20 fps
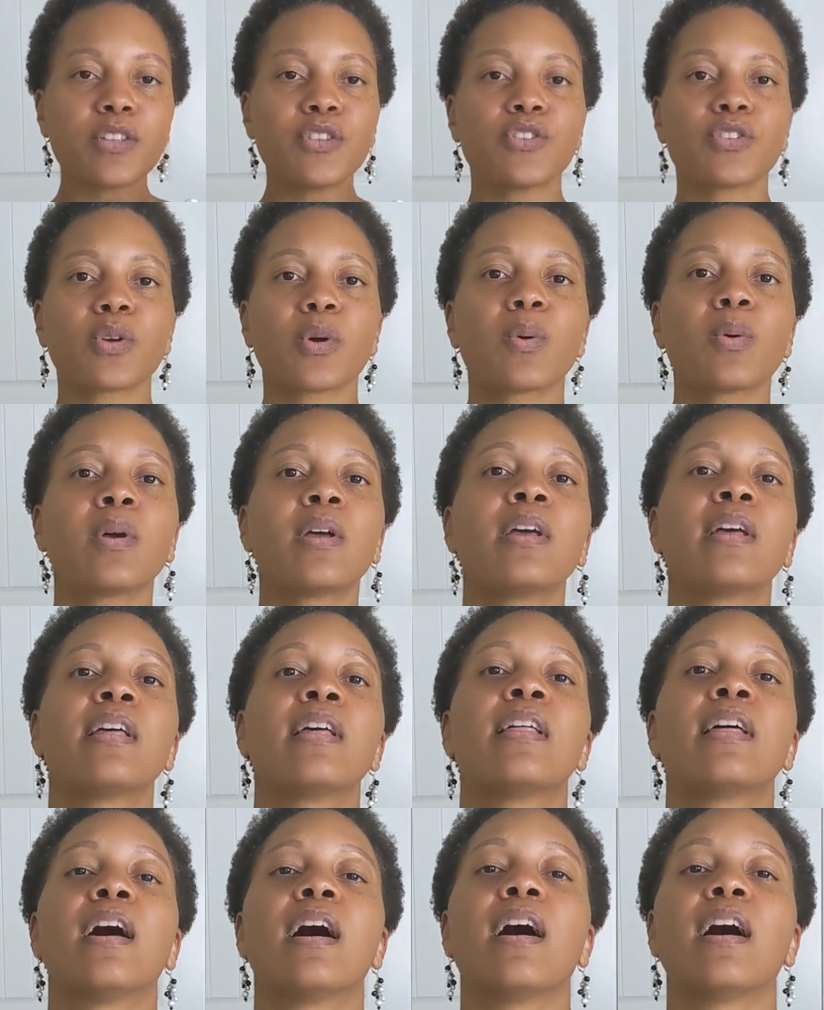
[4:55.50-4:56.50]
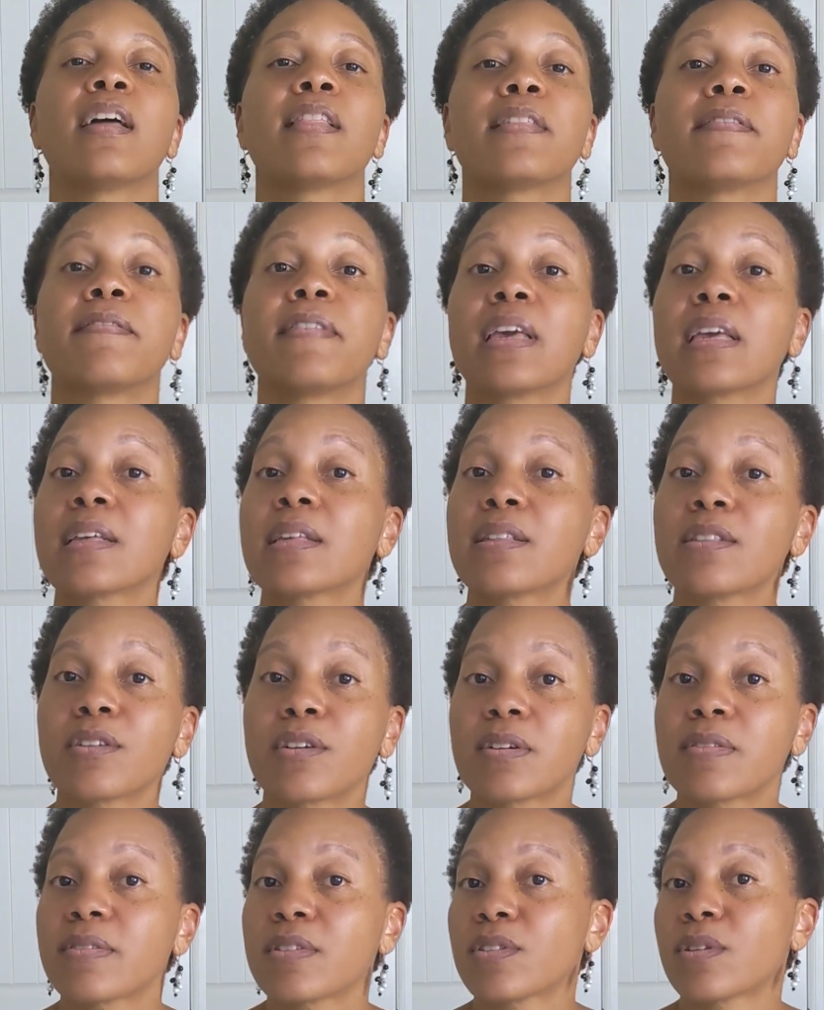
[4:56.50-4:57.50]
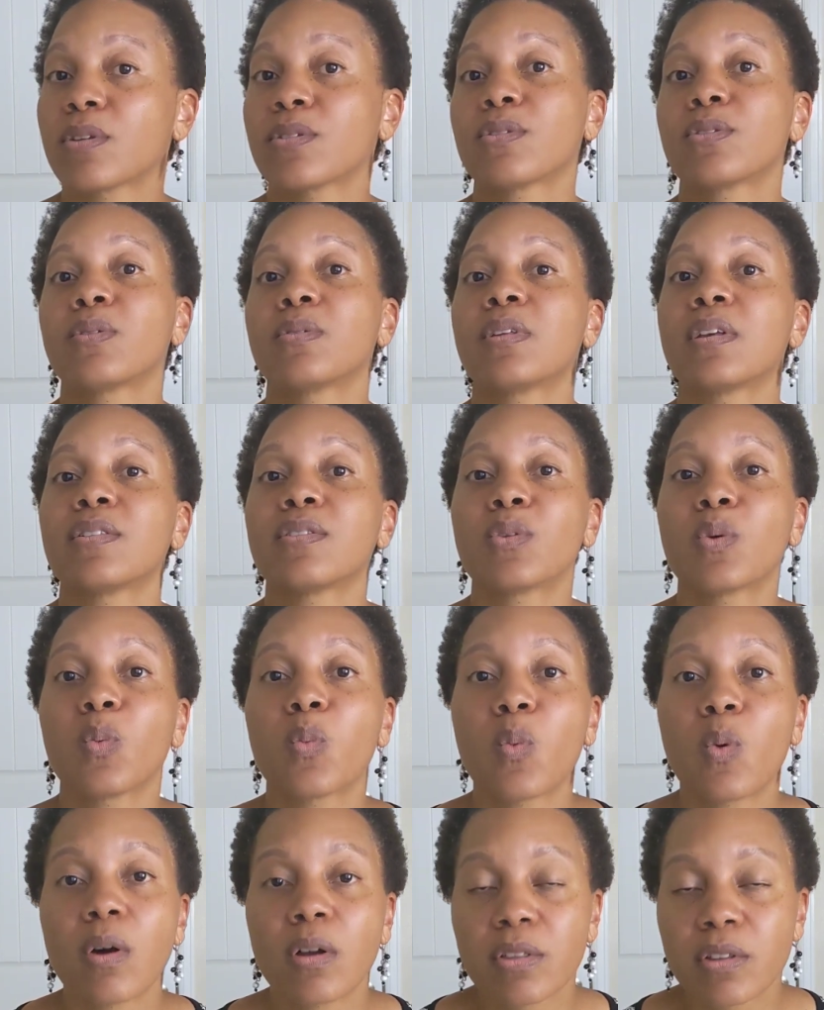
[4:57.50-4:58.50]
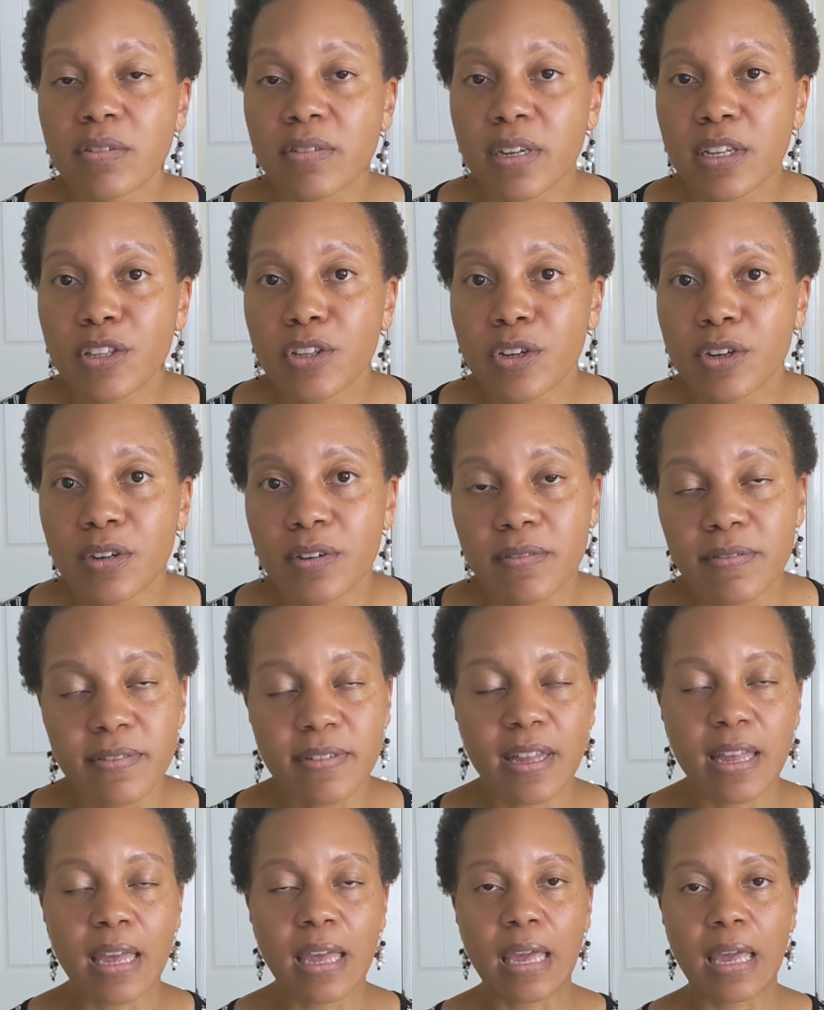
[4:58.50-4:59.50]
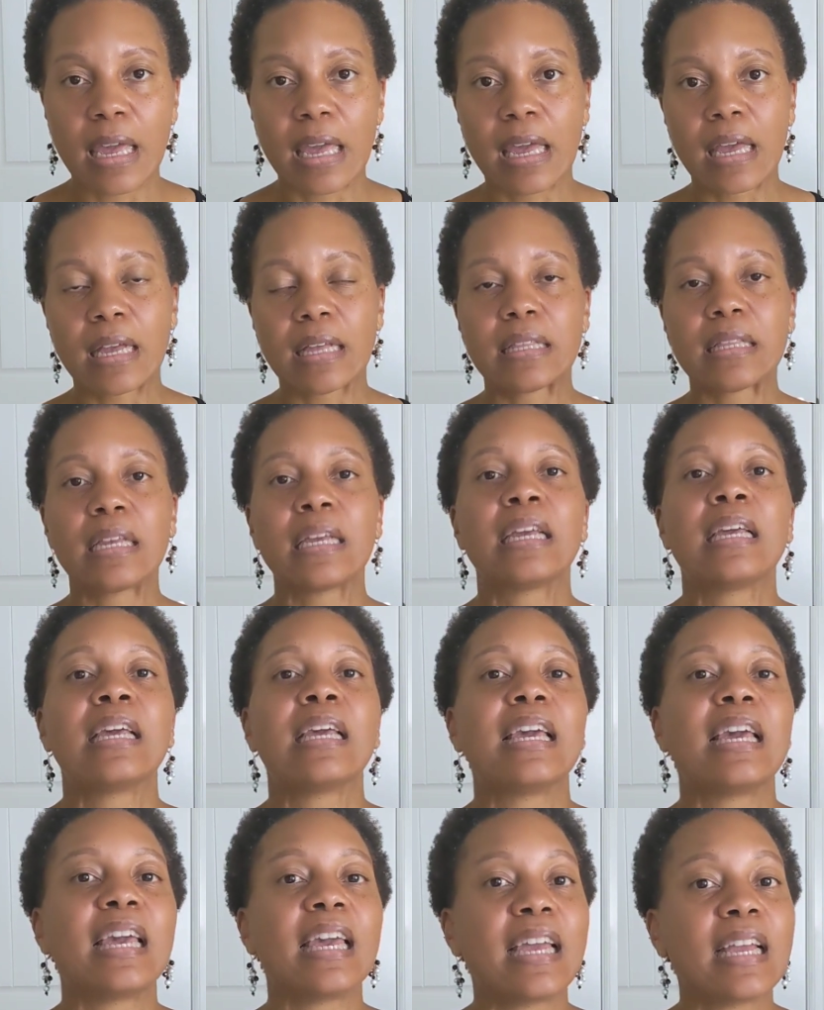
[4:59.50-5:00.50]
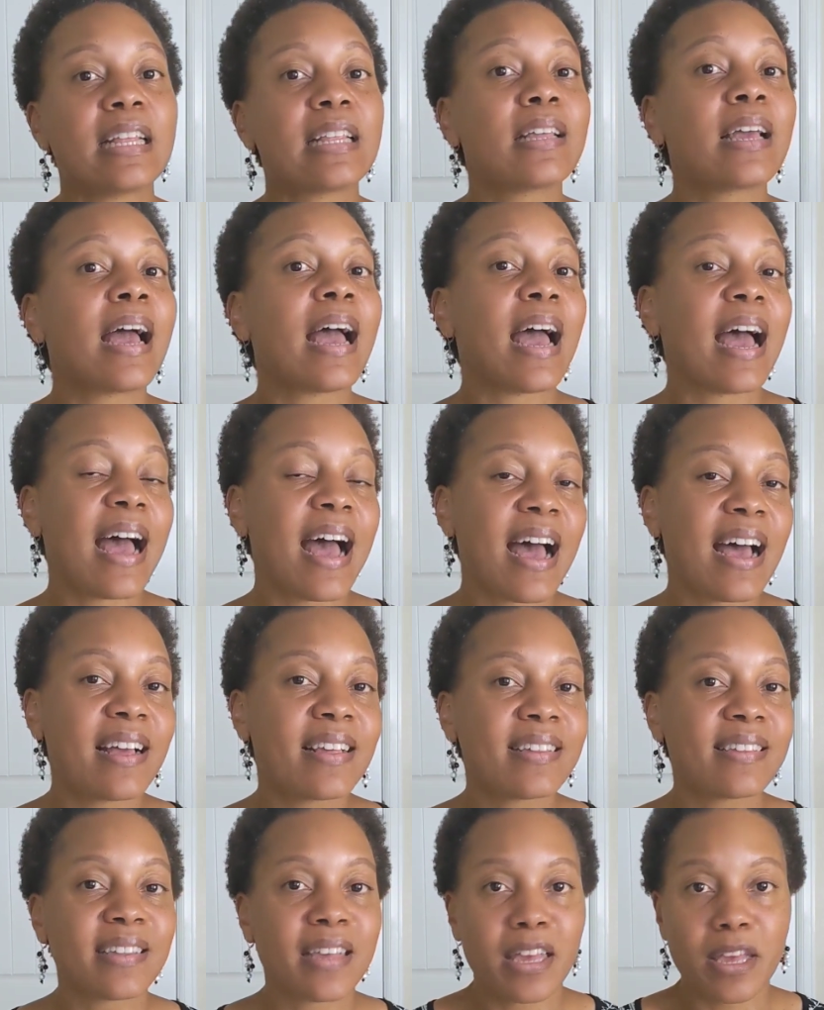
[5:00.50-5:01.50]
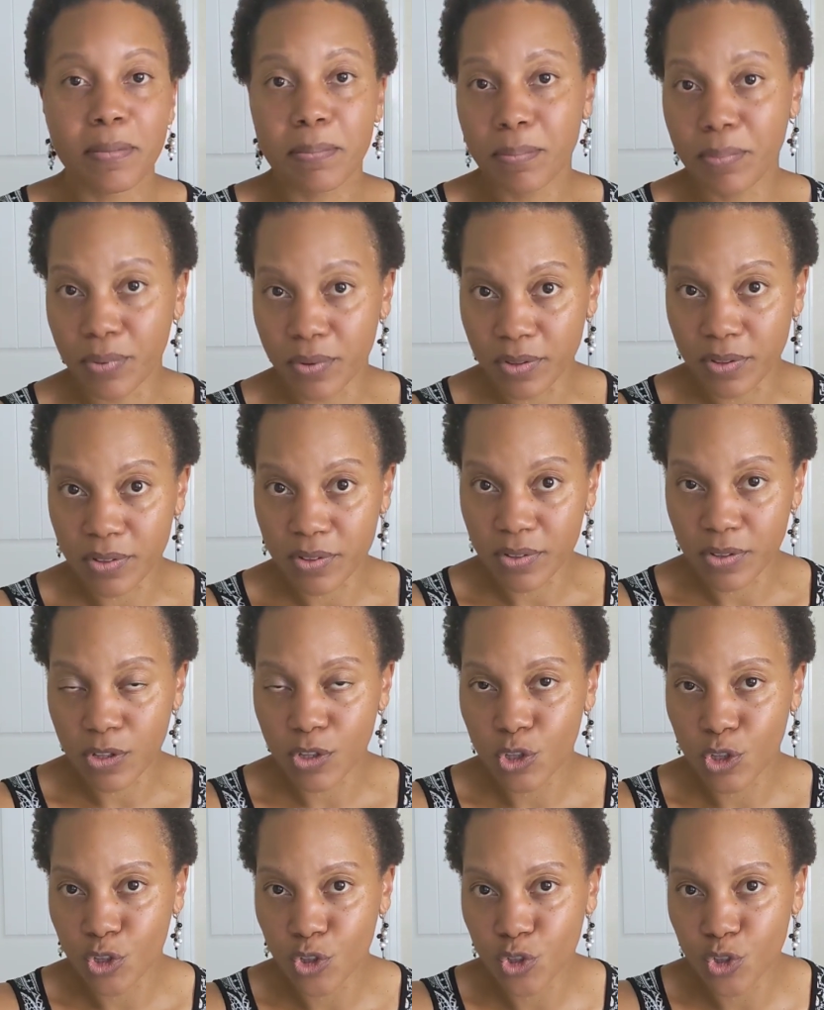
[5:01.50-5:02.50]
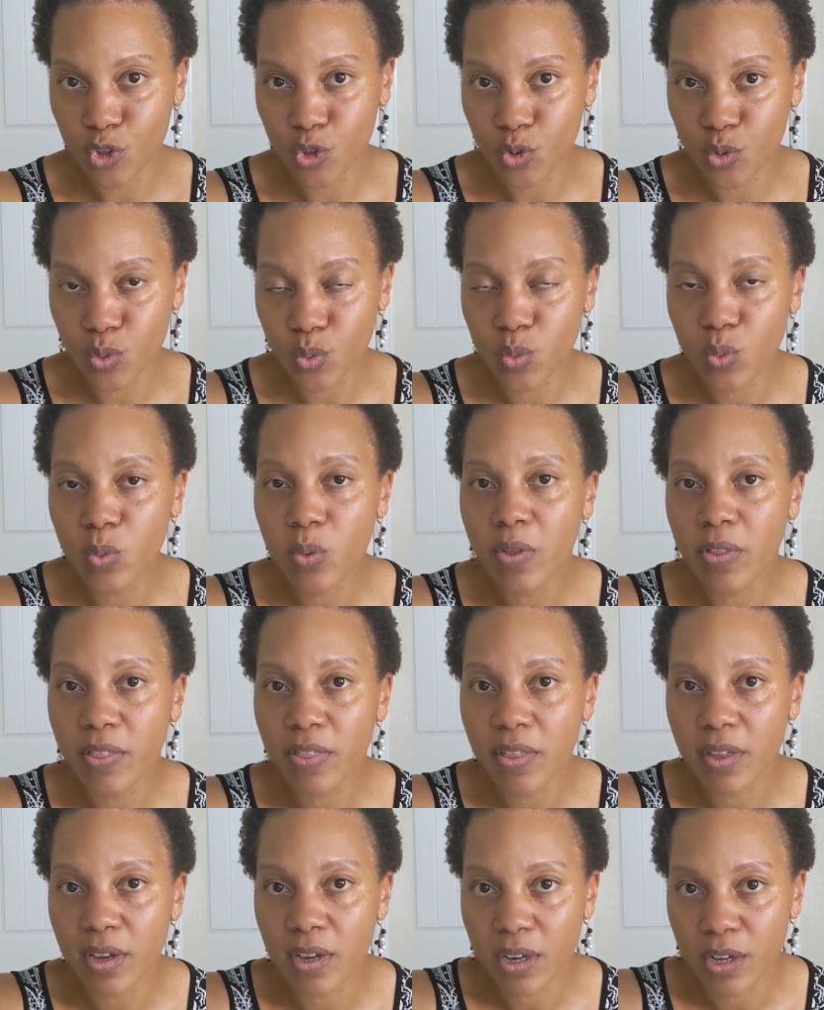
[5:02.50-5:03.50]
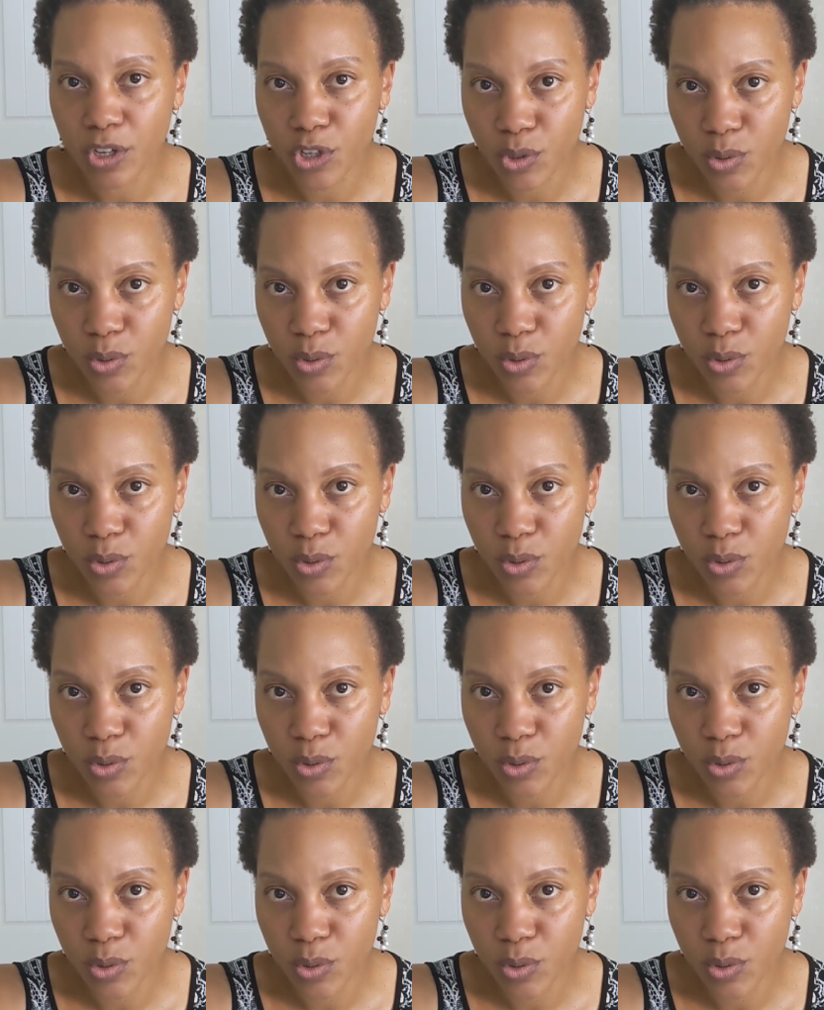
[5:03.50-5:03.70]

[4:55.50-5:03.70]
So The vagus nerve is also known as the wandering nerve, and it has inputs to the